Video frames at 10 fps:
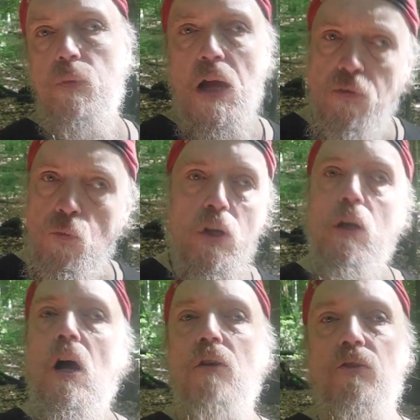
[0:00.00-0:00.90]
And
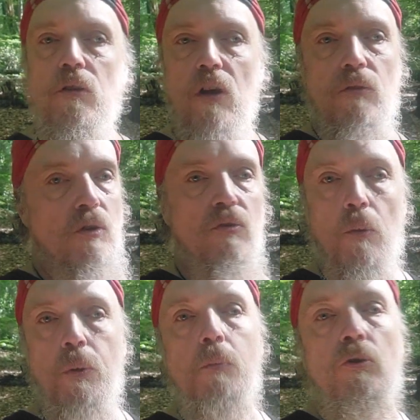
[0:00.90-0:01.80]
realizing that these
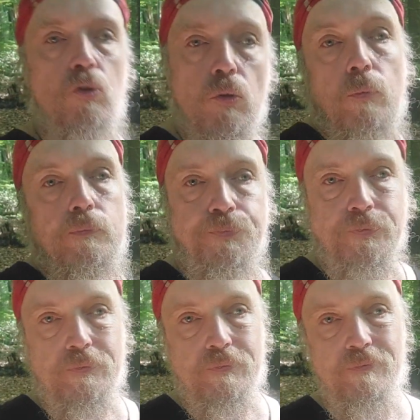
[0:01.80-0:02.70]
are people too.
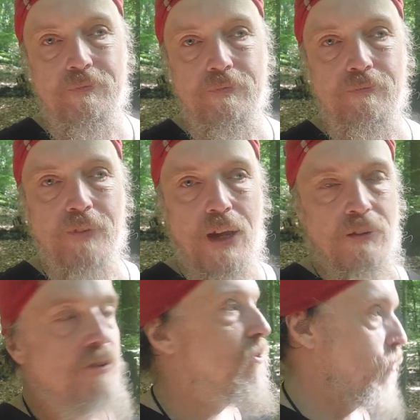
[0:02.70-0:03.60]

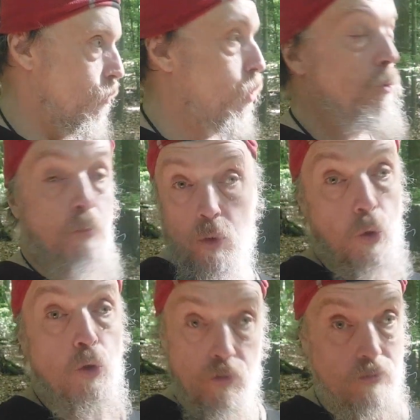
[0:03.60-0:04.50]
This could
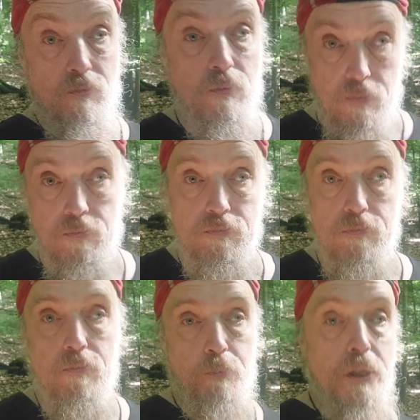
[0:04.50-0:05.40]

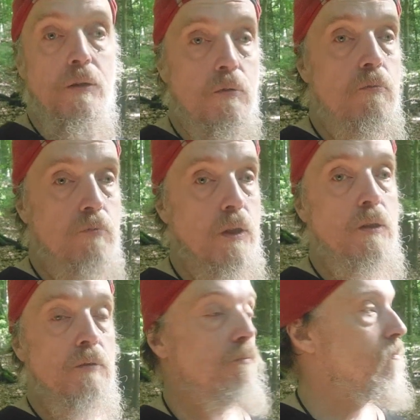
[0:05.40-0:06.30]
be a
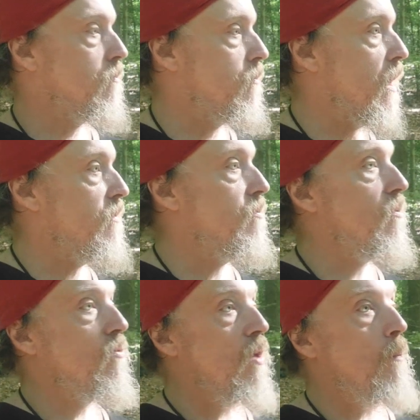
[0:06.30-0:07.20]
really nice
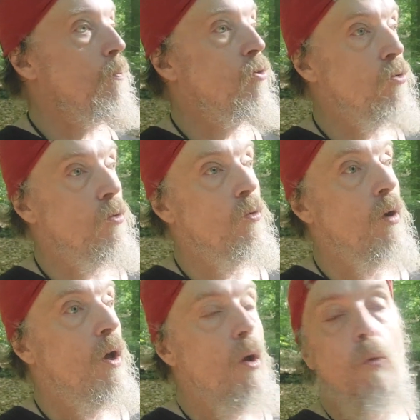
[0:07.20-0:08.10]
step to
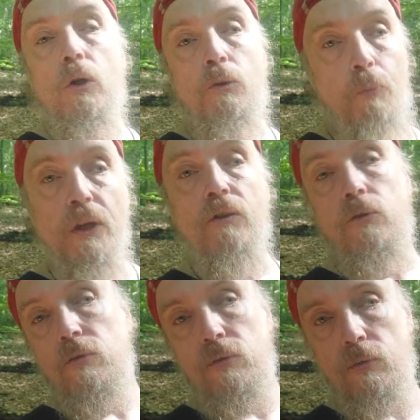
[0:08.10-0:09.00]
world
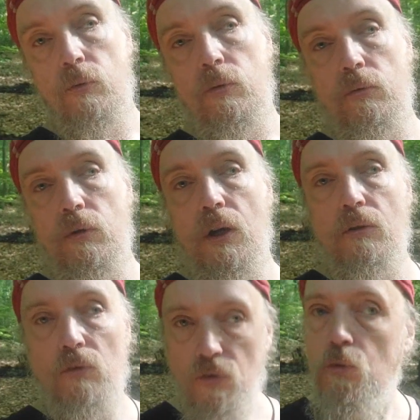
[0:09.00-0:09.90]
peace,
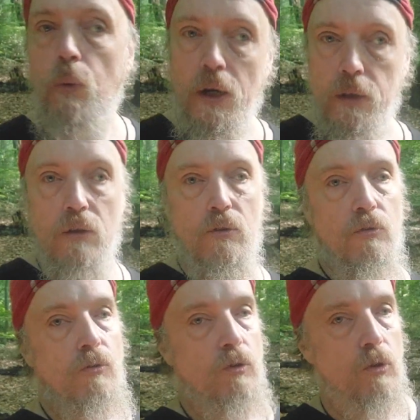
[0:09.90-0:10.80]
and this is why it
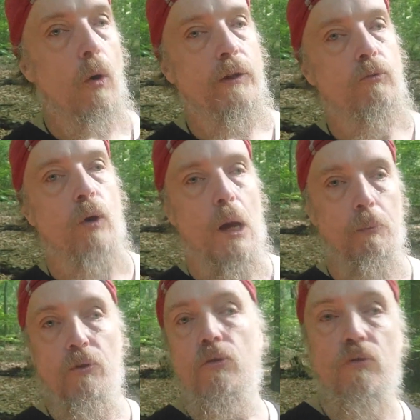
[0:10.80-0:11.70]
is not going to
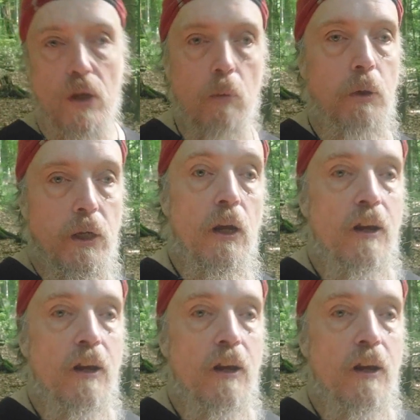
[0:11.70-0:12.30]
happen sustainably.